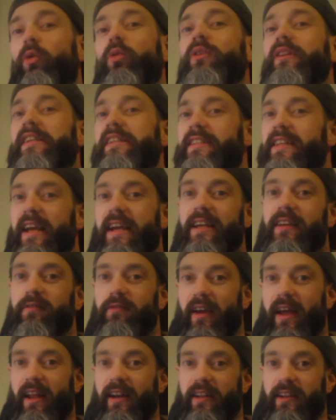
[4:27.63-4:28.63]
only take
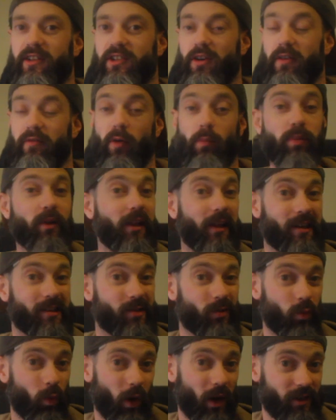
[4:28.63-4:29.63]
advantage of a
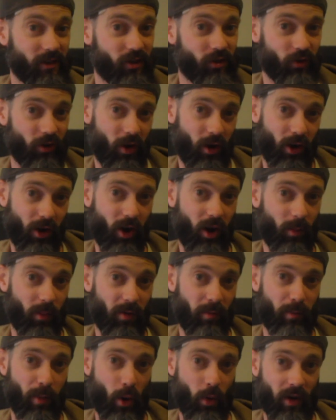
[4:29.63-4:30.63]
+1 strong
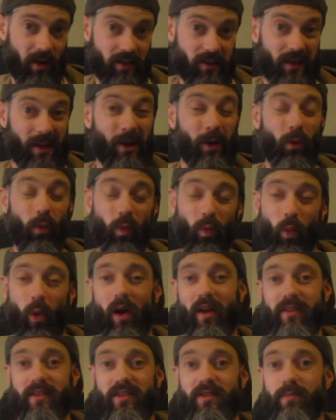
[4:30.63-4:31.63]
armor bonus
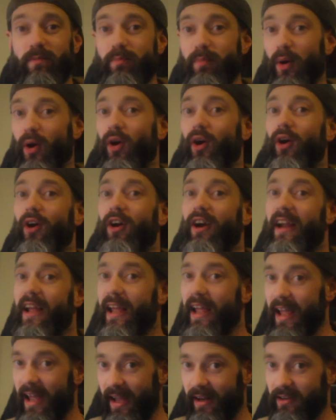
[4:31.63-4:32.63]
once per
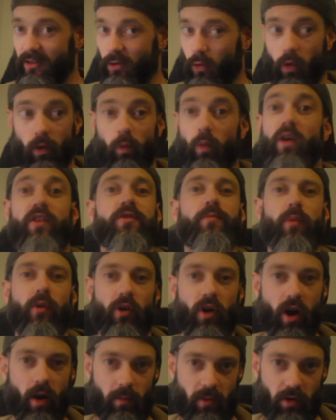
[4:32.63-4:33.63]
hit or once
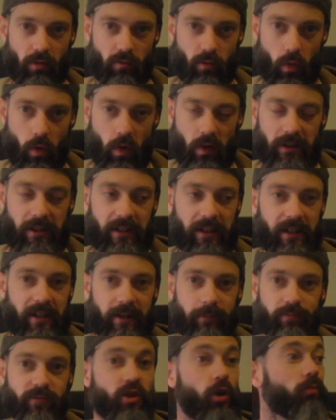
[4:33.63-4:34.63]
per armor roll.
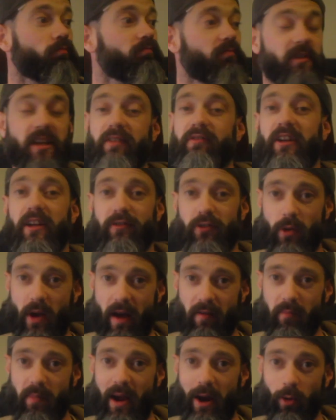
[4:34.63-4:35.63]
So even if you
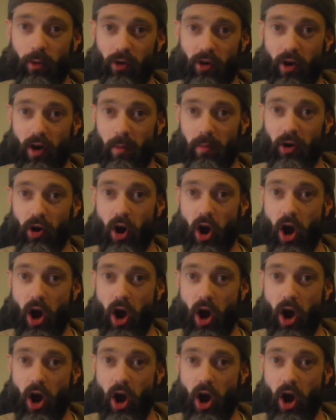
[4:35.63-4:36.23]
have power armor